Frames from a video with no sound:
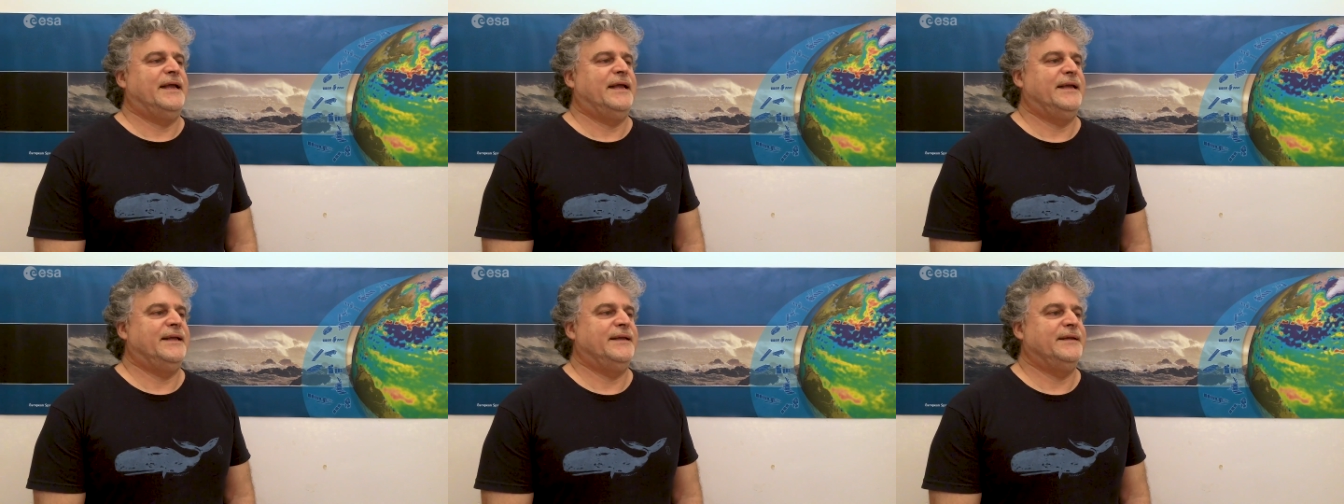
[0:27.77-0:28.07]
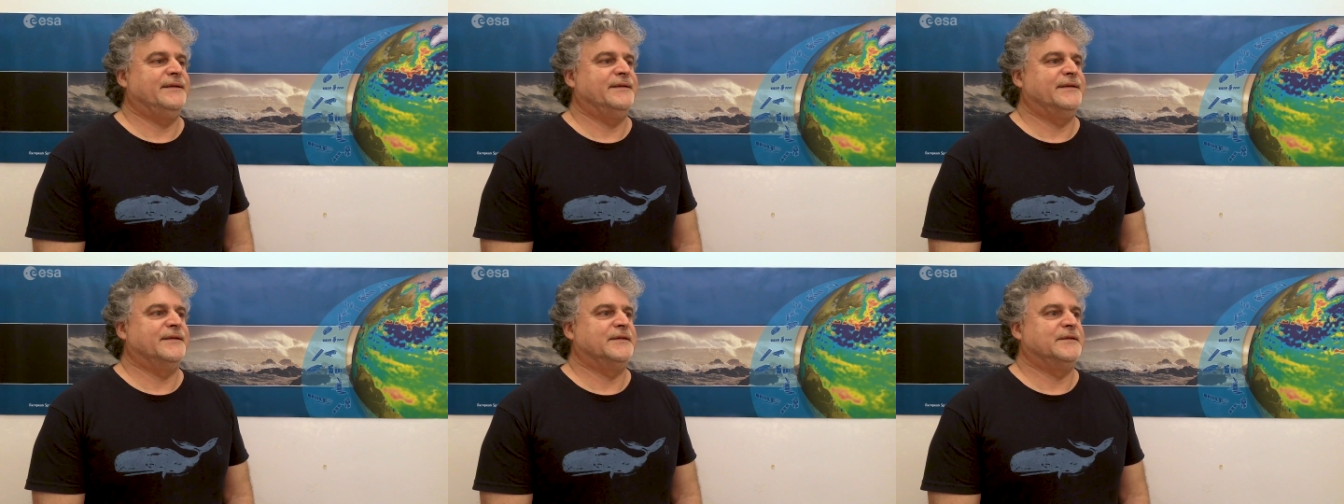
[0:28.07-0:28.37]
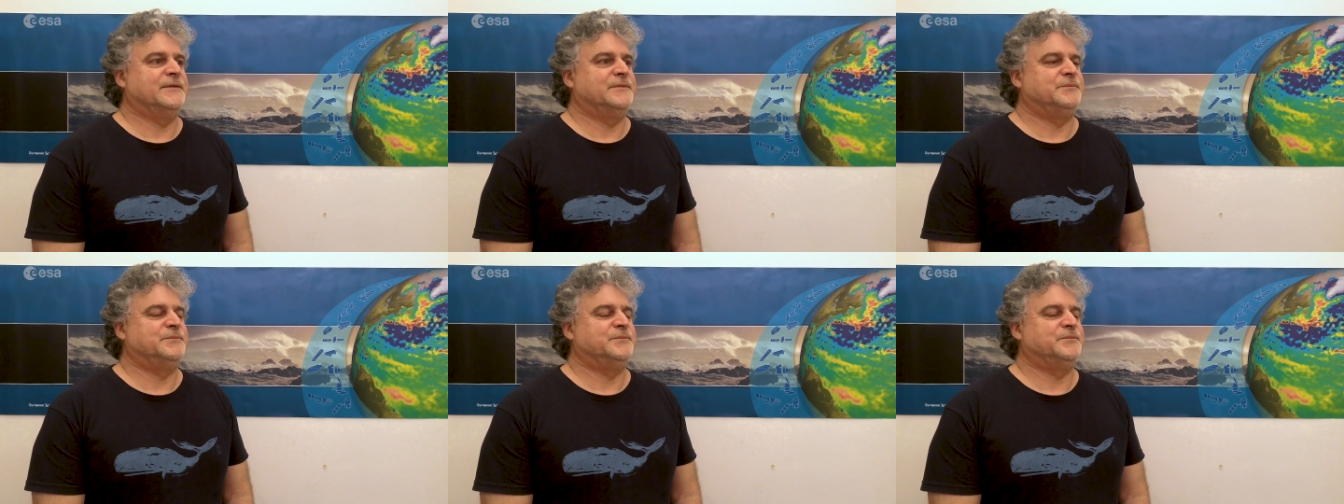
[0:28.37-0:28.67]
And
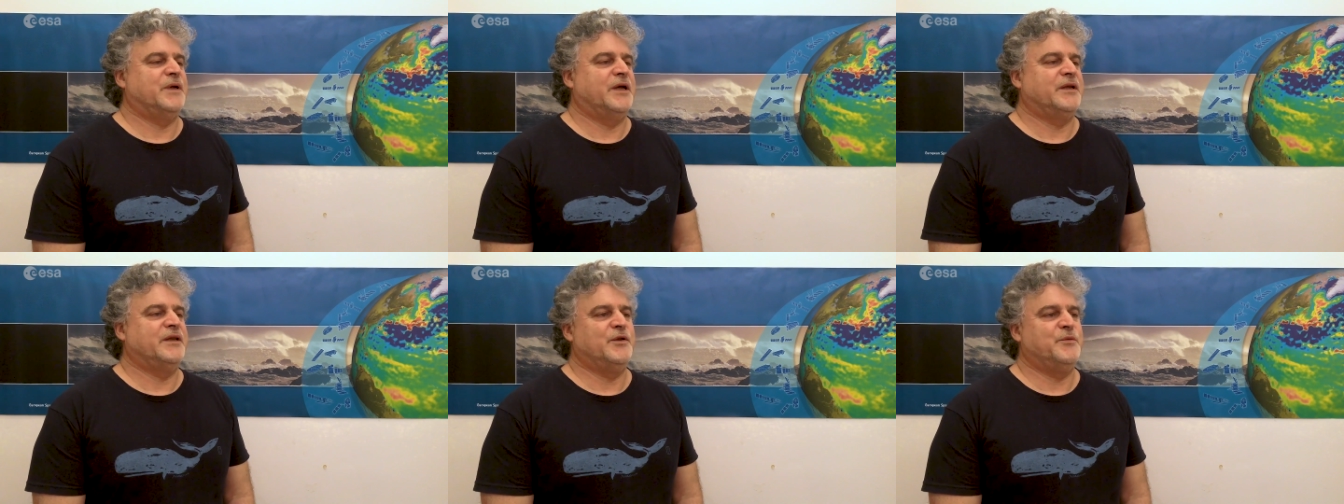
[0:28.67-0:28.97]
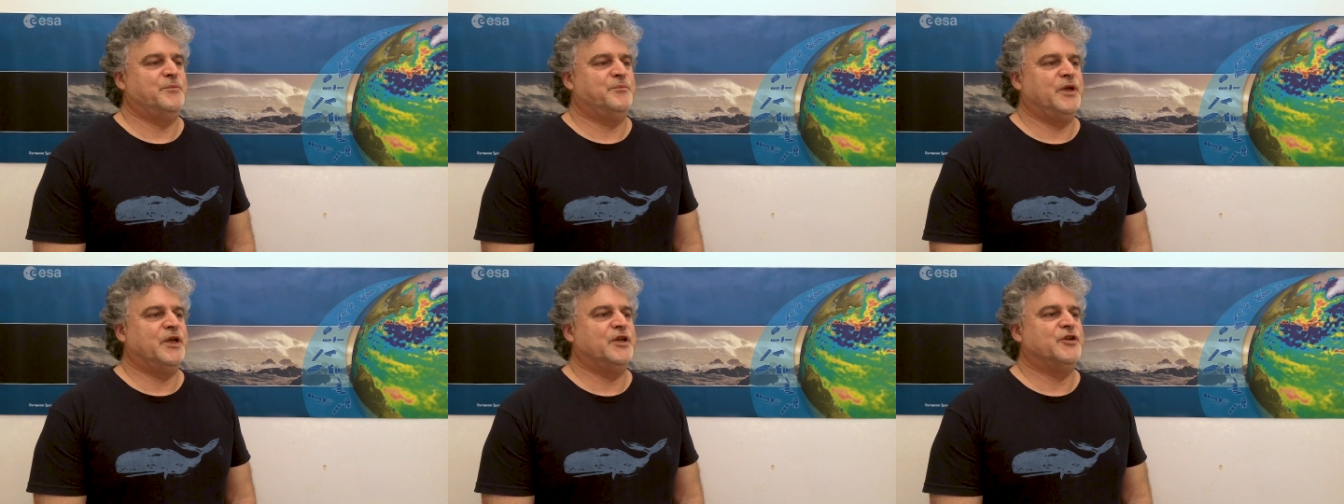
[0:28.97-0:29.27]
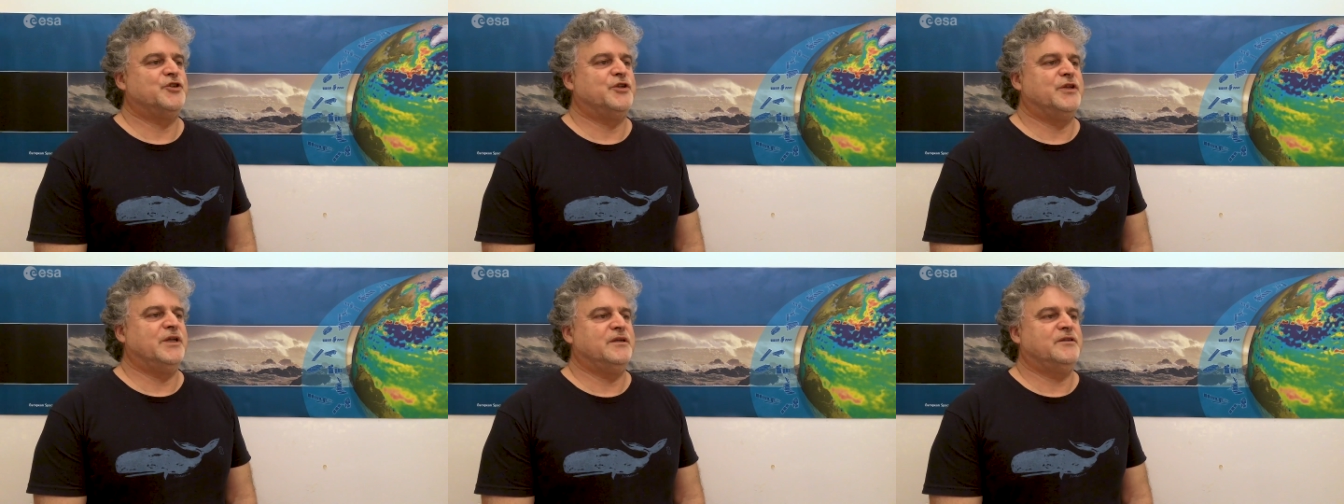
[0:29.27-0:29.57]
um, I did a
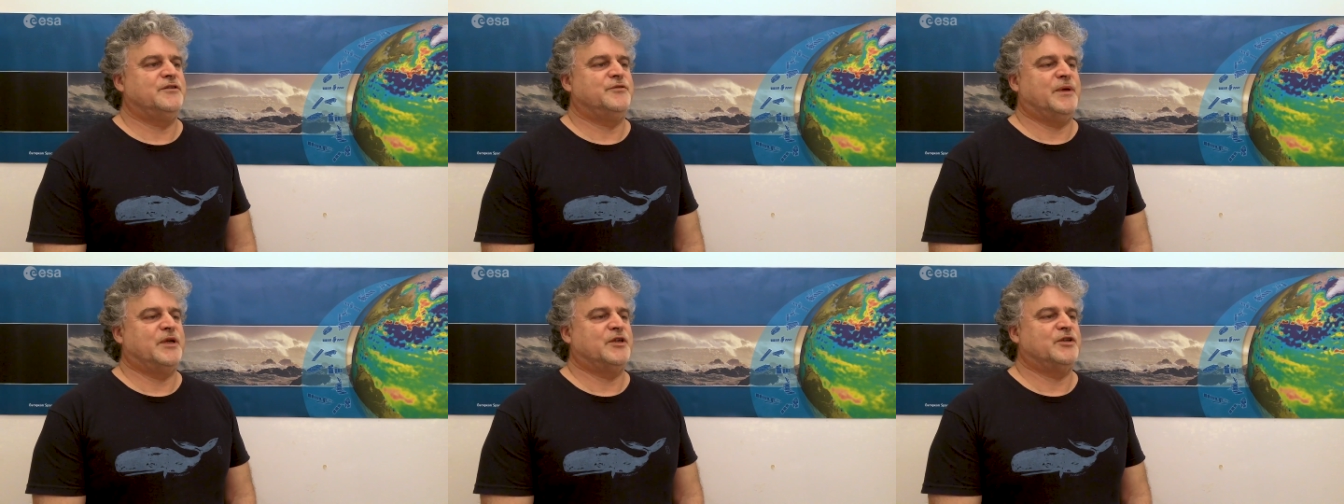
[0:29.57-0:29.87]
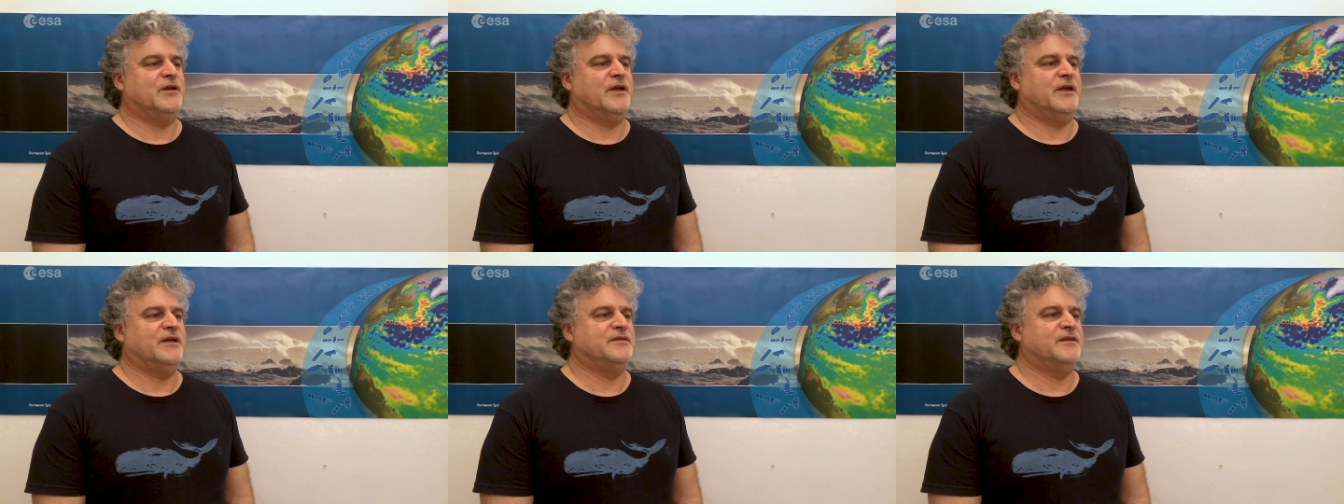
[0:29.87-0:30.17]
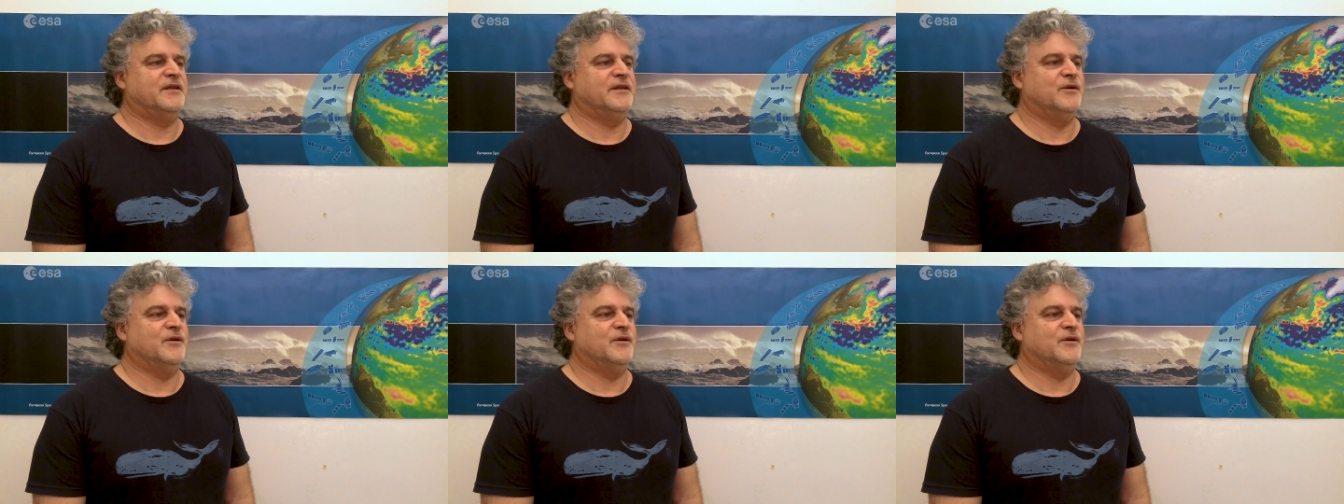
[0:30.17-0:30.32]
PhD specialized